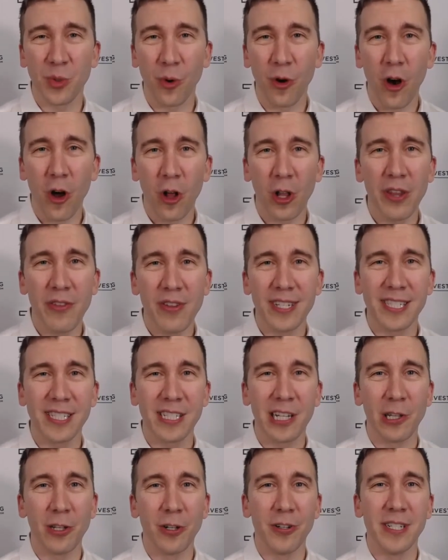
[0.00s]
We're all in this
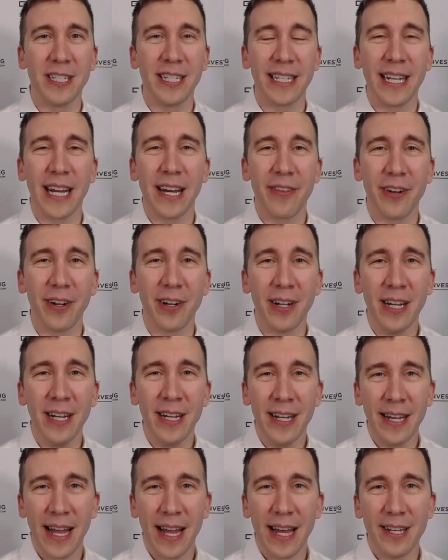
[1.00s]
to learn together
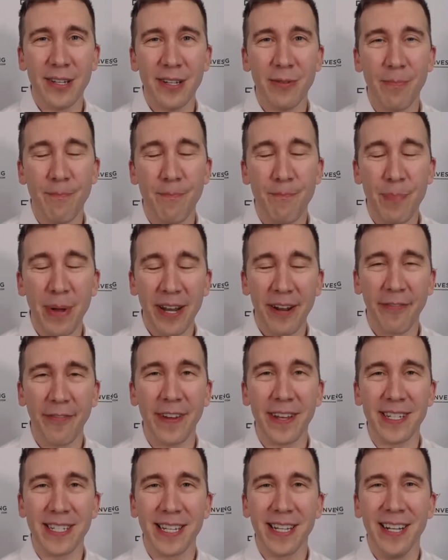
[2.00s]
and to
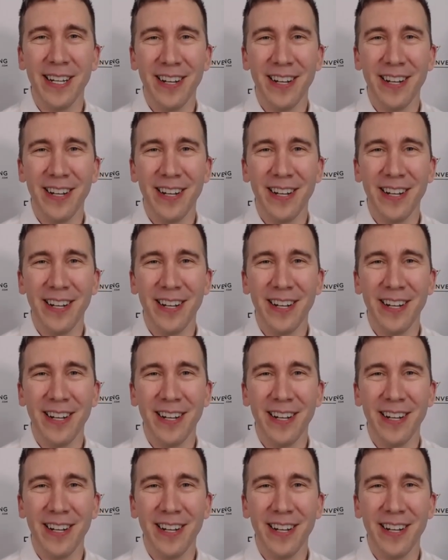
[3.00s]
benefit